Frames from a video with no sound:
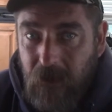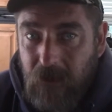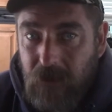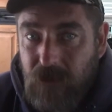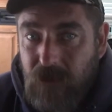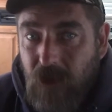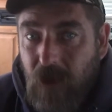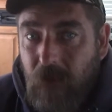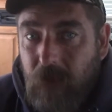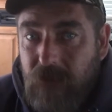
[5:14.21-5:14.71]

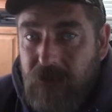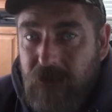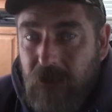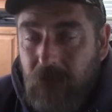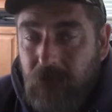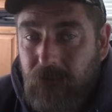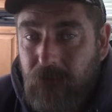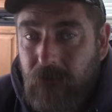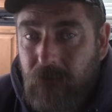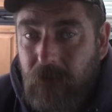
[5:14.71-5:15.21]
tarp
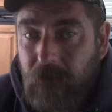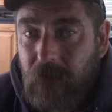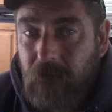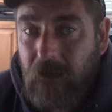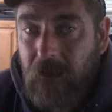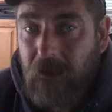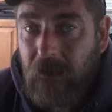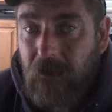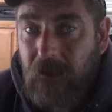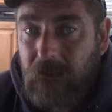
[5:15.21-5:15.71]
shelter
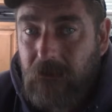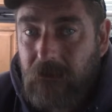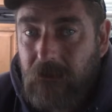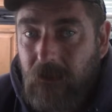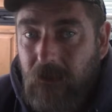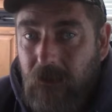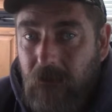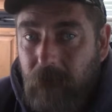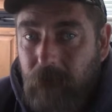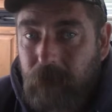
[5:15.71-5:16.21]

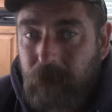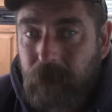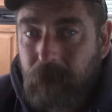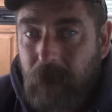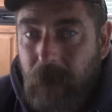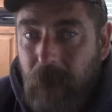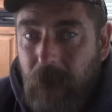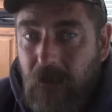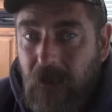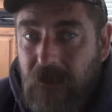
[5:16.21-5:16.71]
and
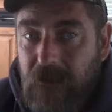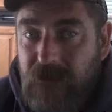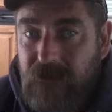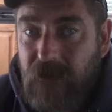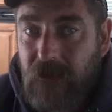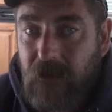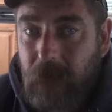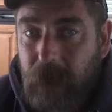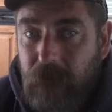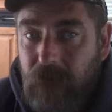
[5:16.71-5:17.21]

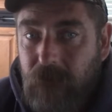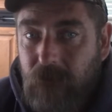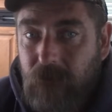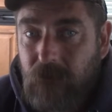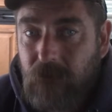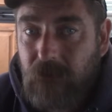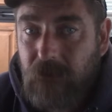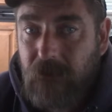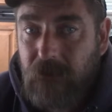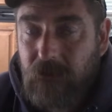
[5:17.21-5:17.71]
set up
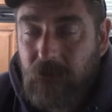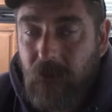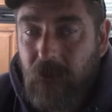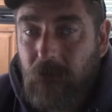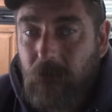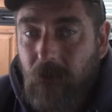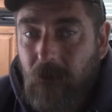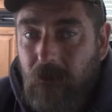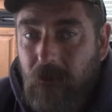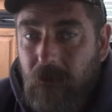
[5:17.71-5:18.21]
to collect
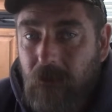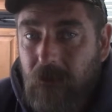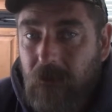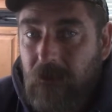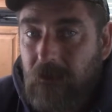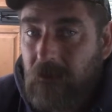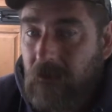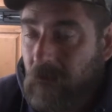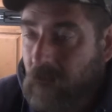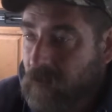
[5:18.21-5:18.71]
rainwater,
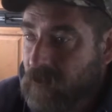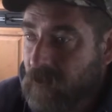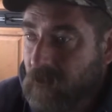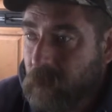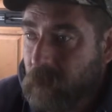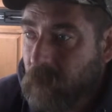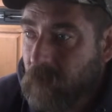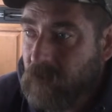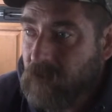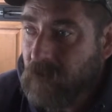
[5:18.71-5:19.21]

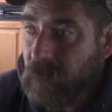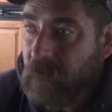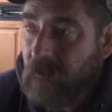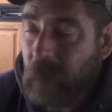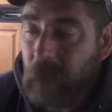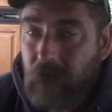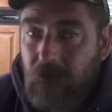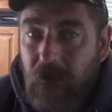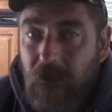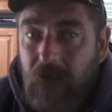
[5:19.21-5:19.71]
which he'd
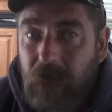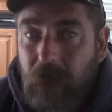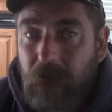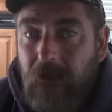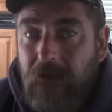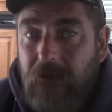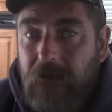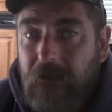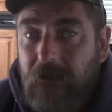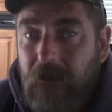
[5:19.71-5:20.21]
never done,
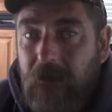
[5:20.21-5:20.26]
right?